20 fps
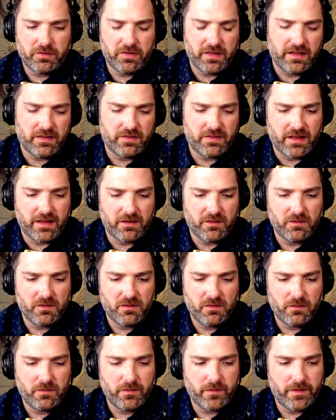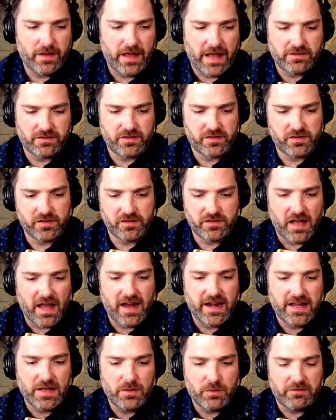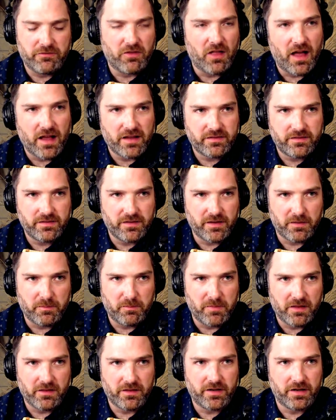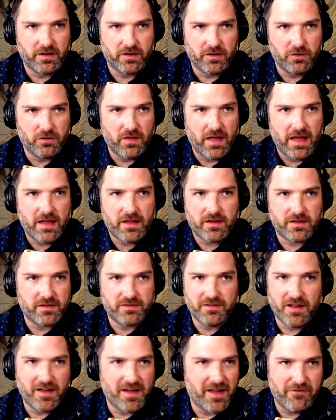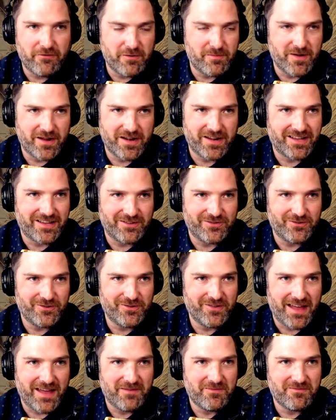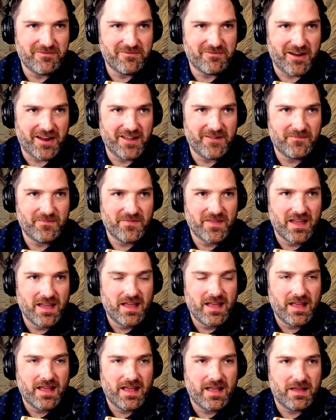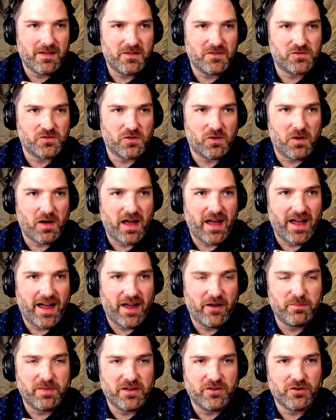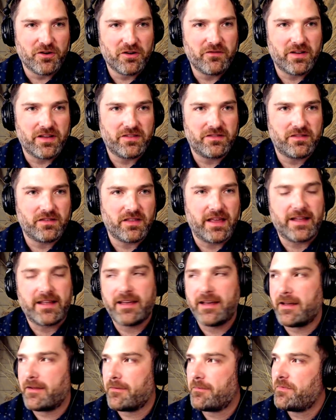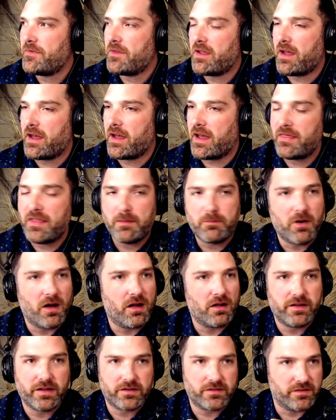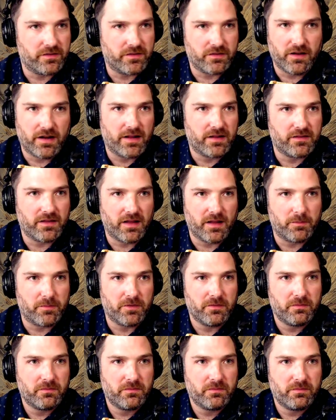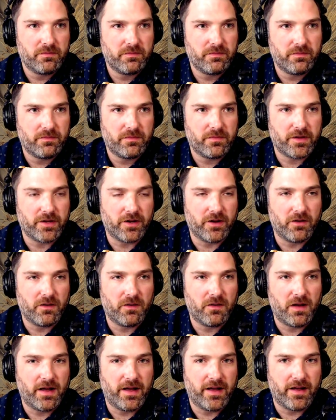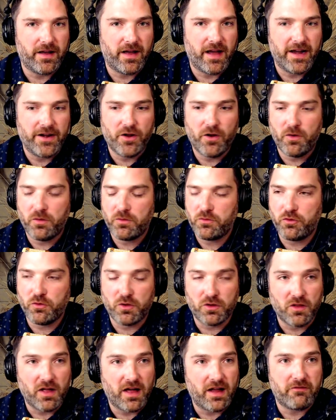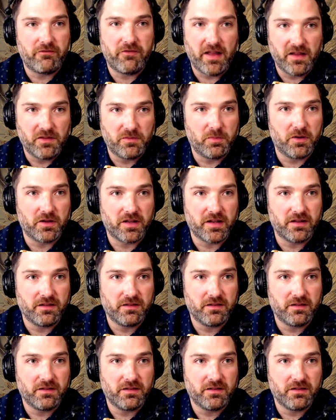that as a society we've lost the ability to do that? Because not everybody can do that, right? So I would be nervous. I think politics is a great example. I don't do a lot of Facebooking,